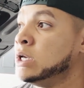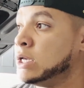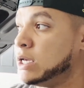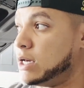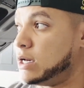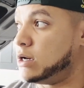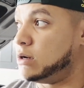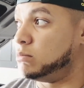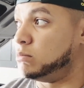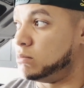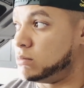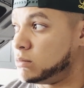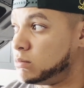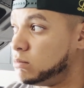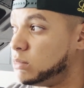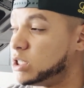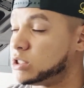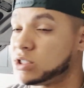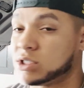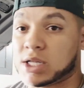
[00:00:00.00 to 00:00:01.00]
Um,
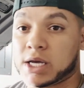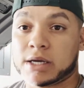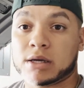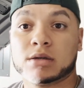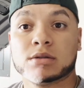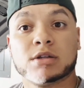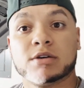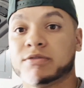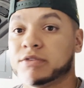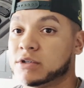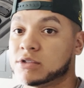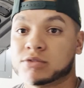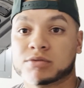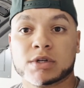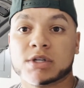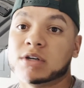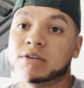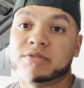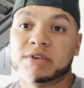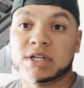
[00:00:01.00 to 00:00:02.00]
much like the first
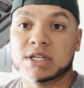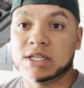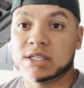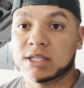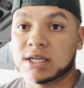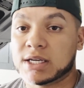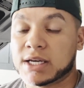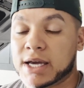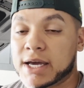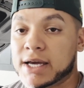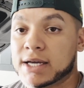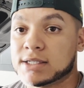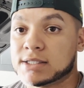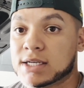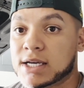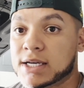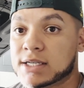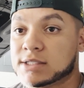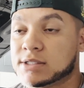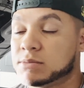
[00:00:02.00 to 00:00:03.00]
run of anything has, it
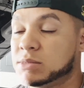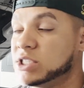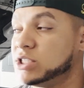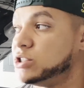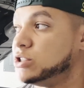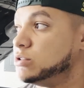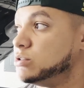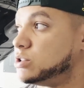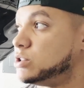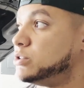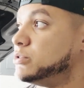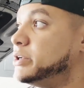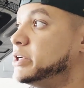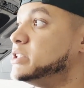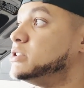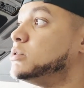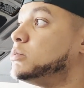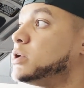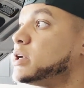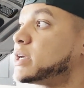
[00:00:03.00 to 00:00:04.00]
has some issues to
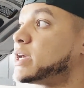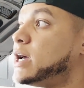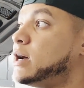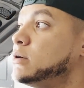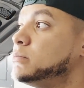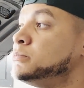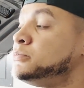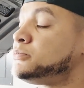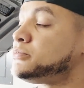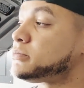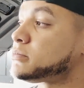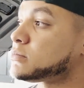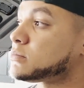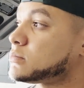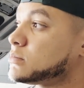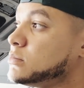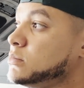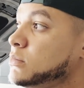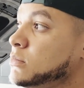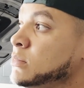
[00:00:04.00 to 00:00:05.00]
it to work out.
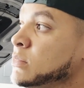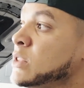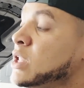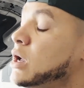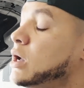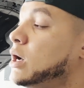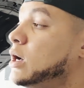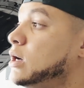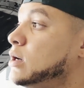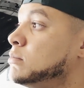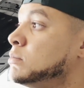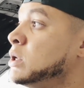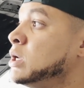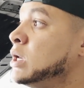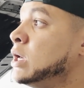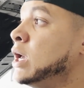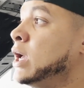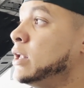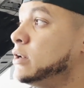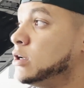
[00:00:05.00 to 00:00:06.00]
Um,
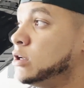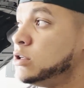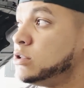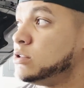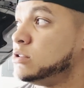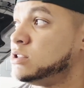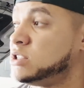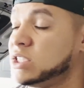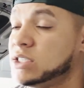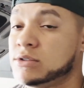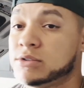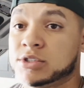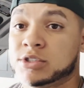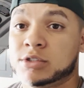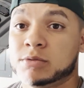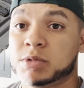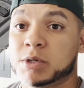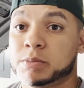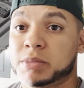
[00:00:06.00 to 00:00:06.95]
none of those things are super